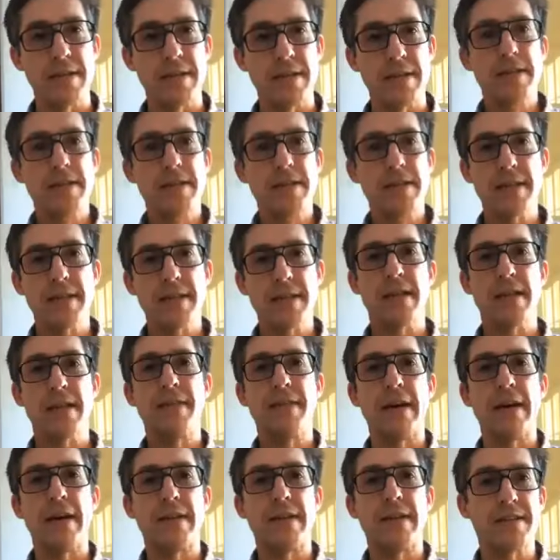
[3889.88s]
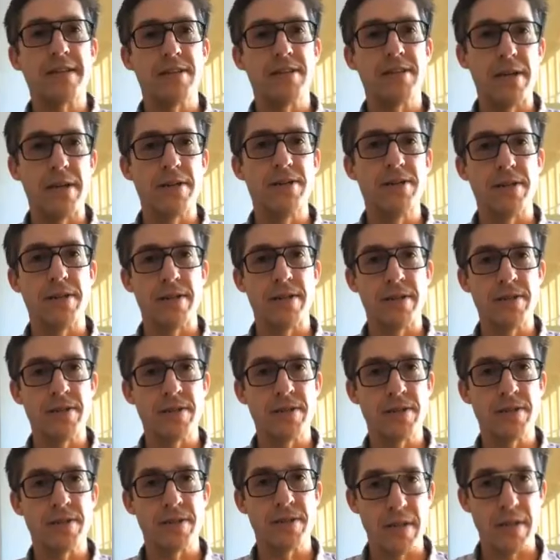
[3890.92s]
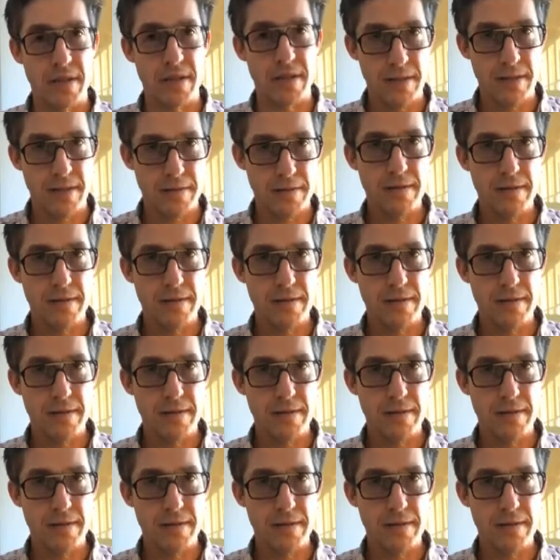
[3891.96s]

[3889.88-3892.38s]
yourself out of that situation and just like